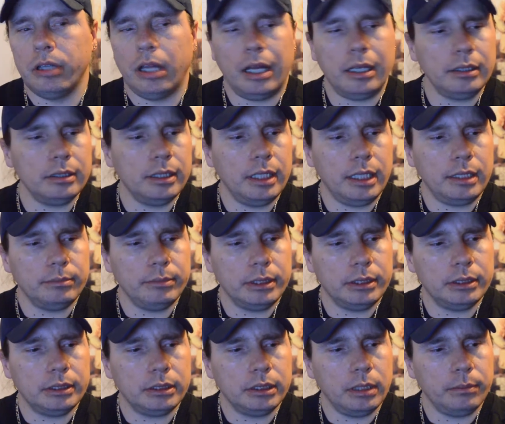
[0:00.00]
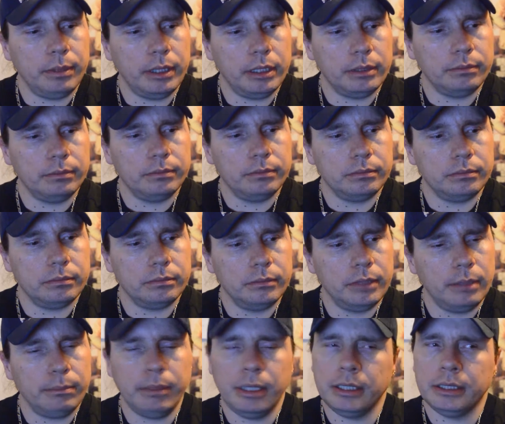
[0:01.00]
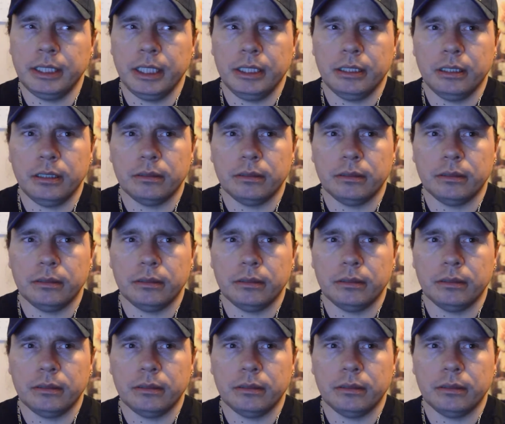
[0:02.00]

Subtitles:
than that, I mean, it's not a bad day